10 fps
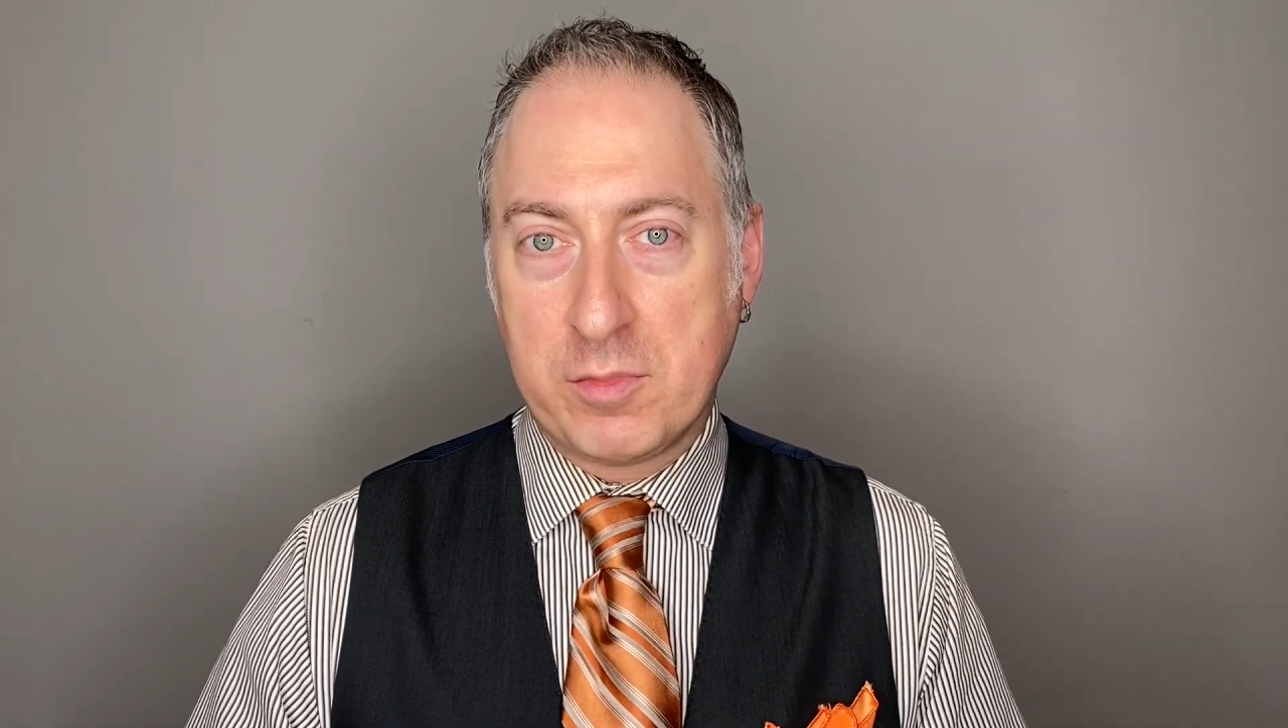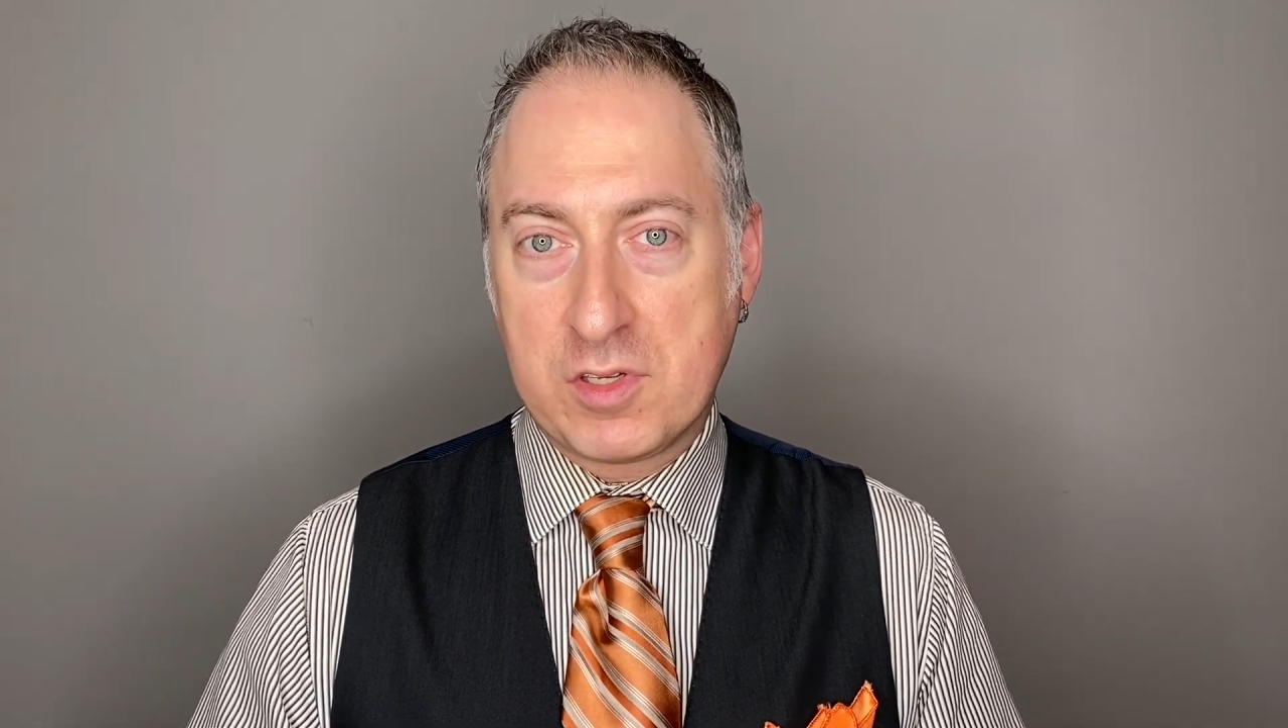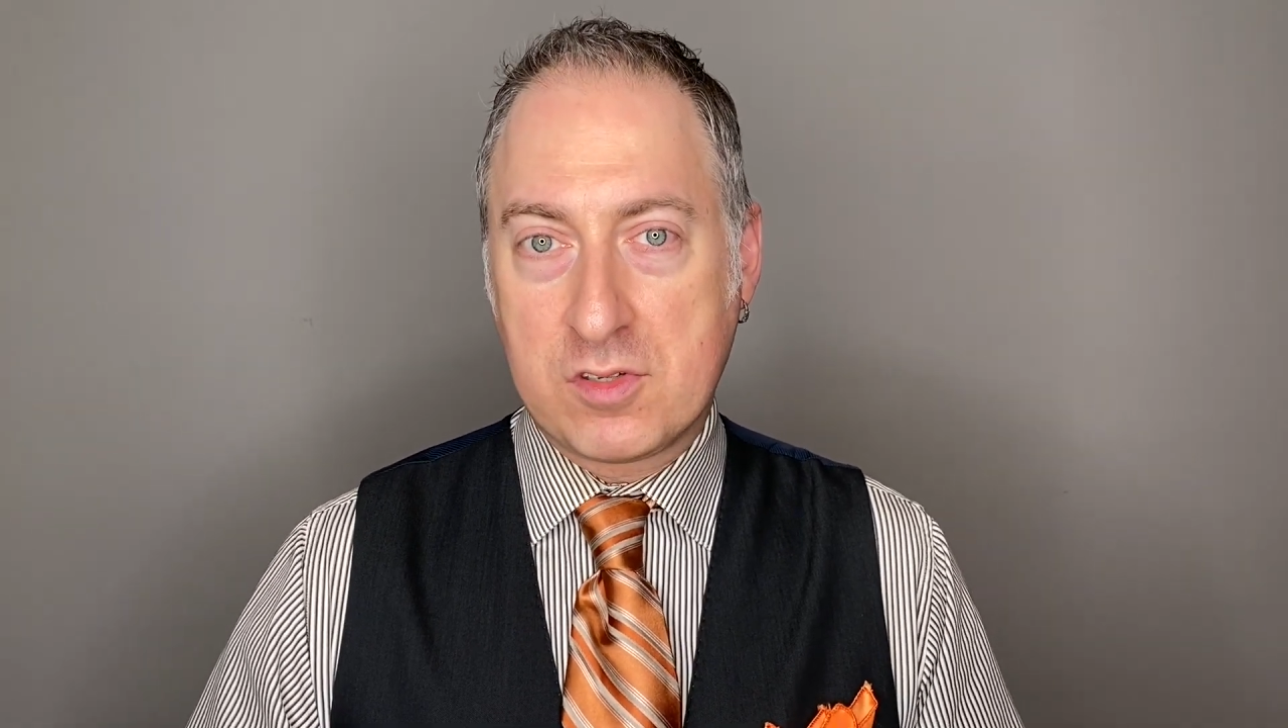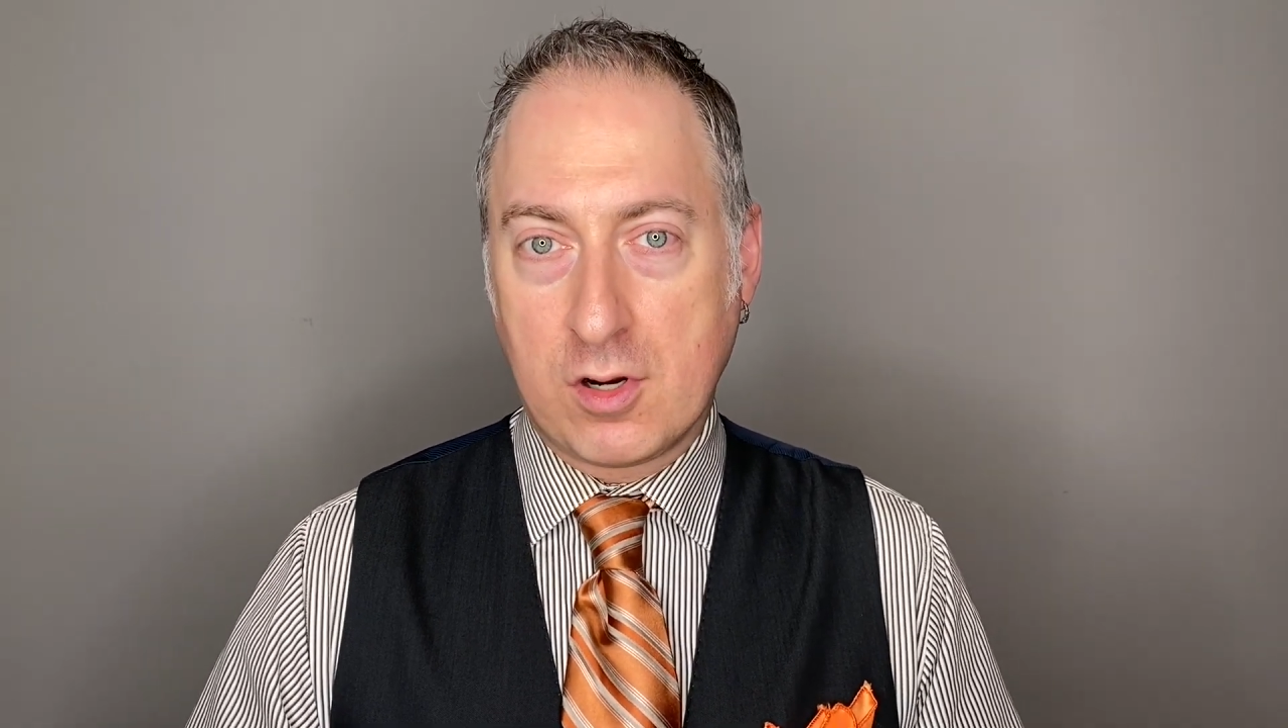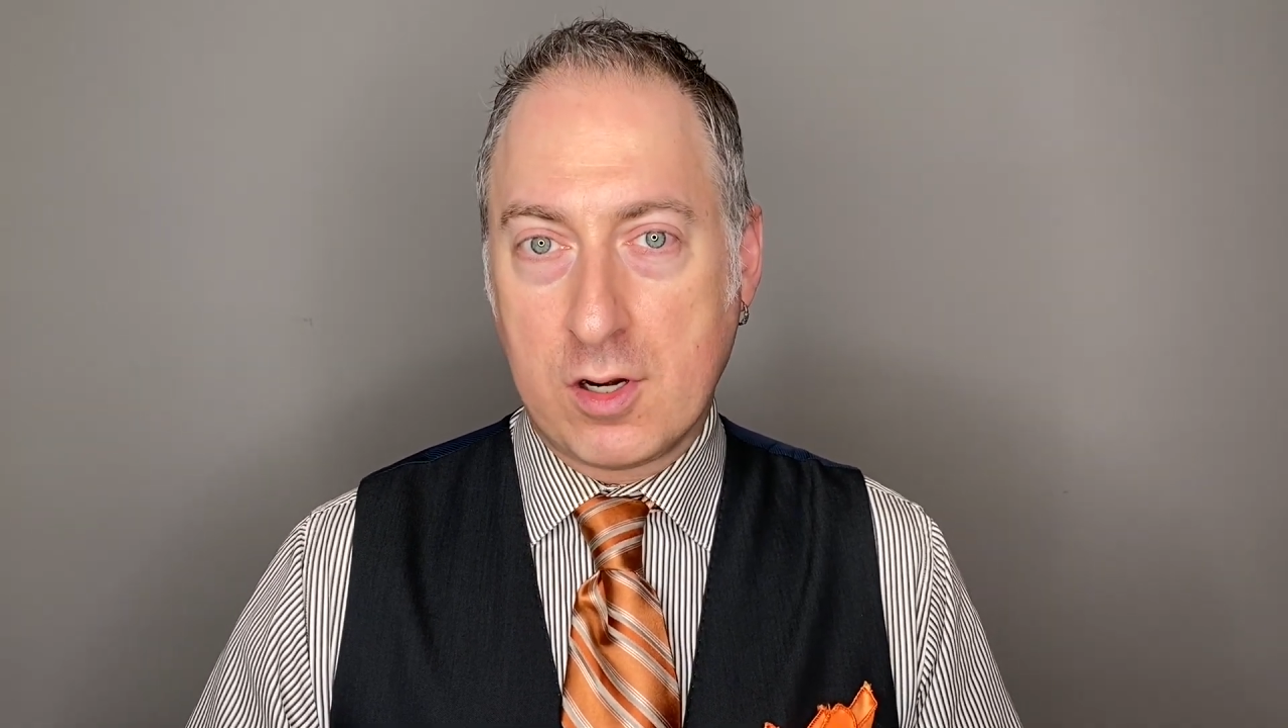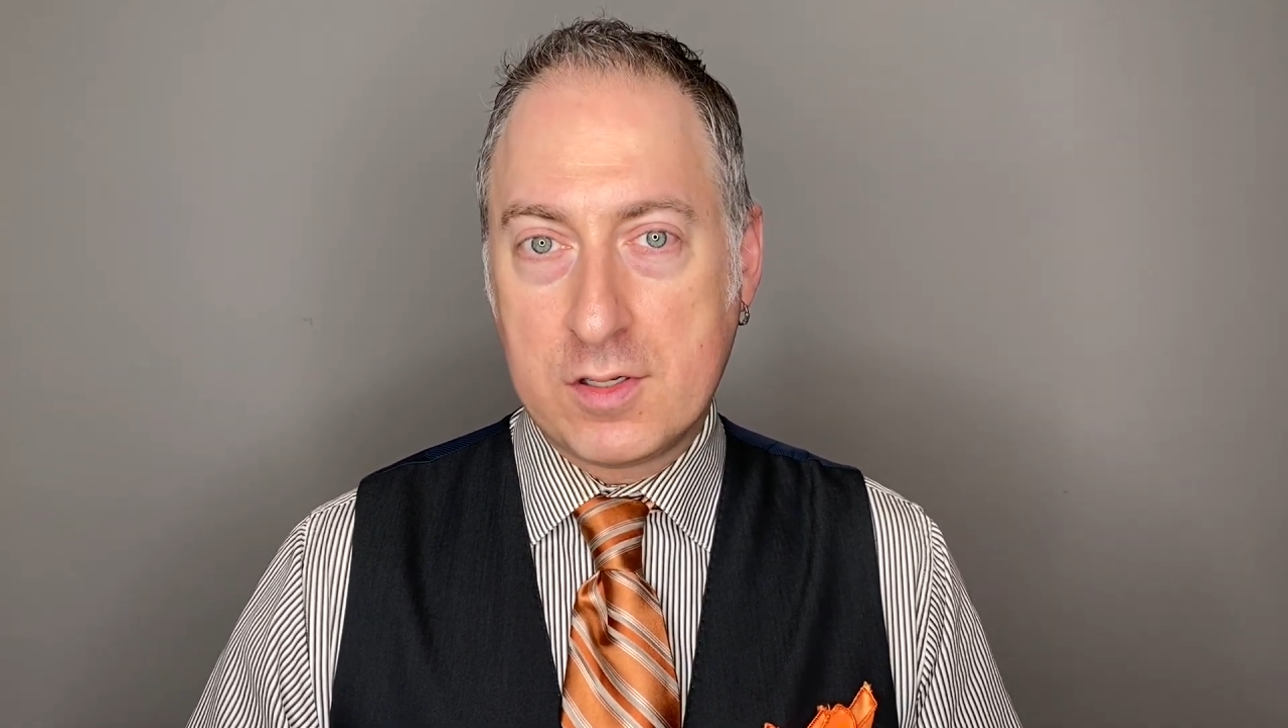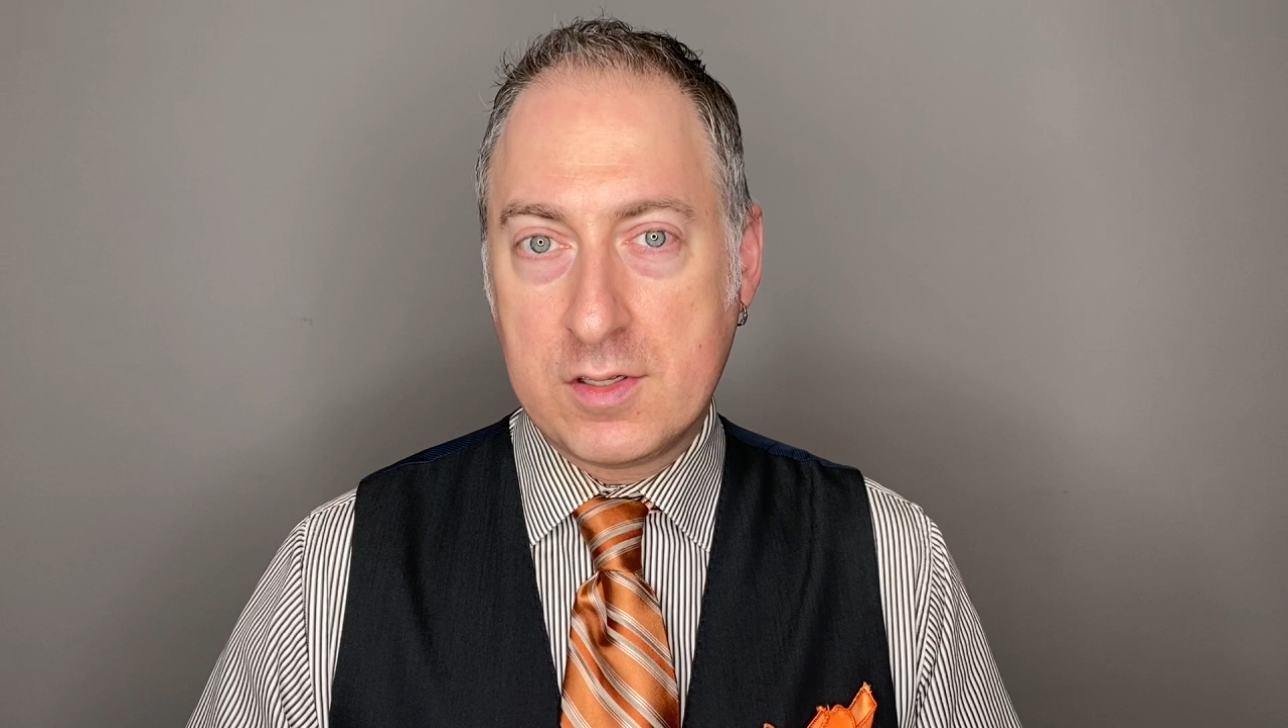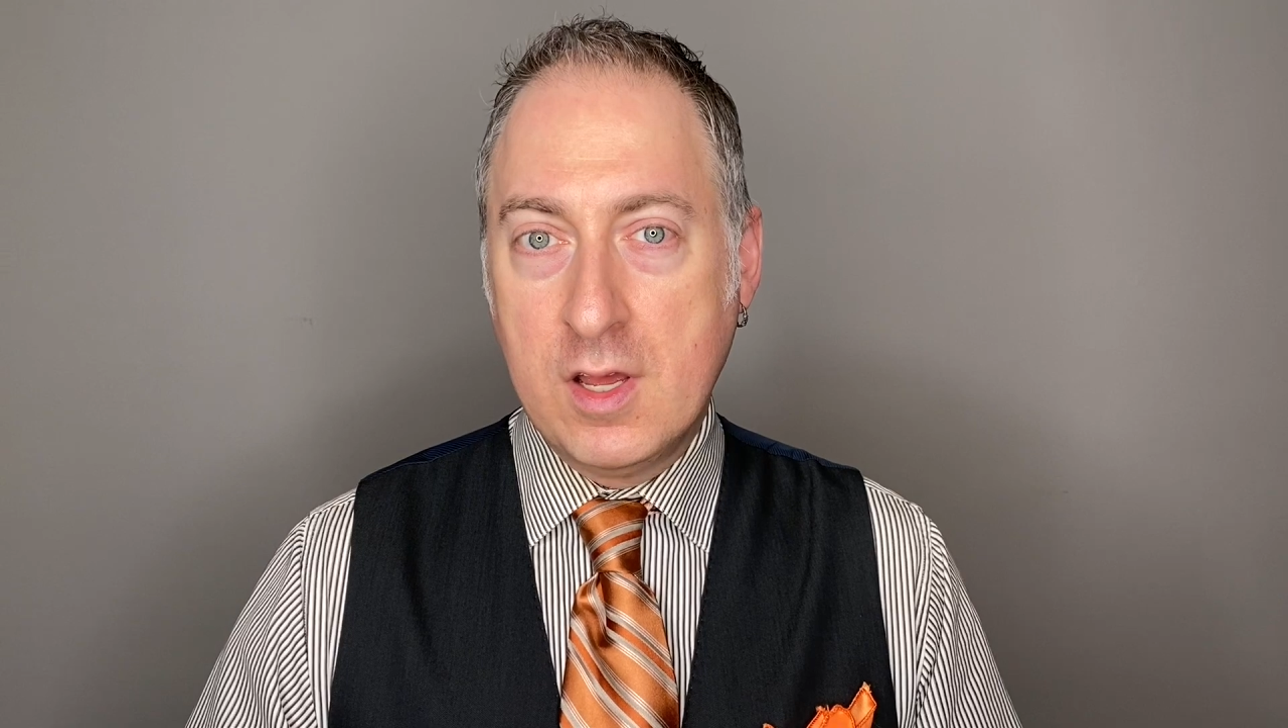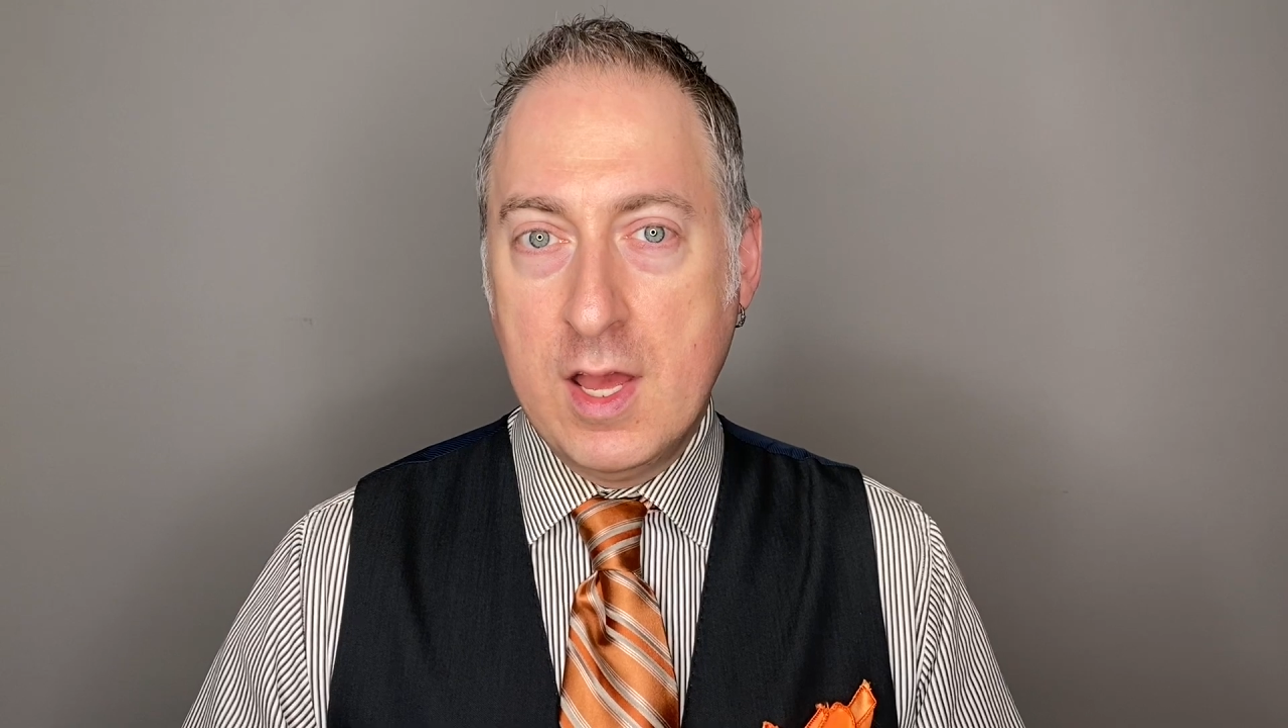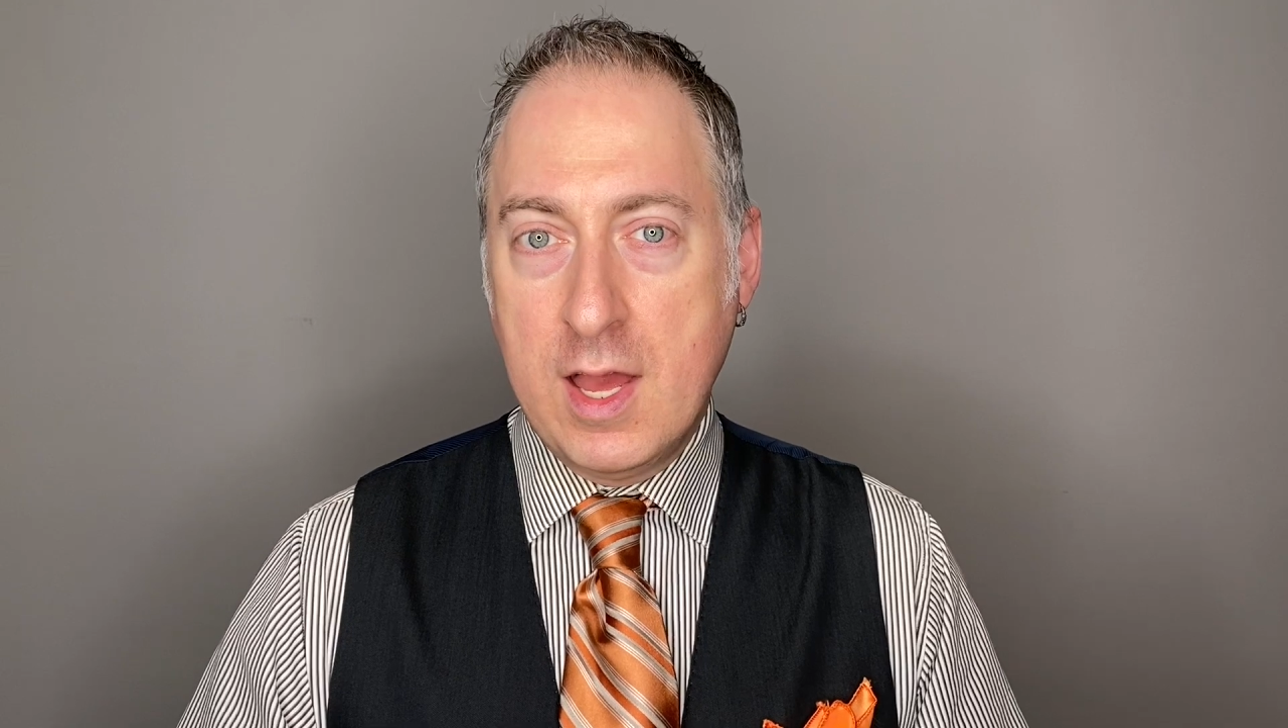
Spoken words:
the start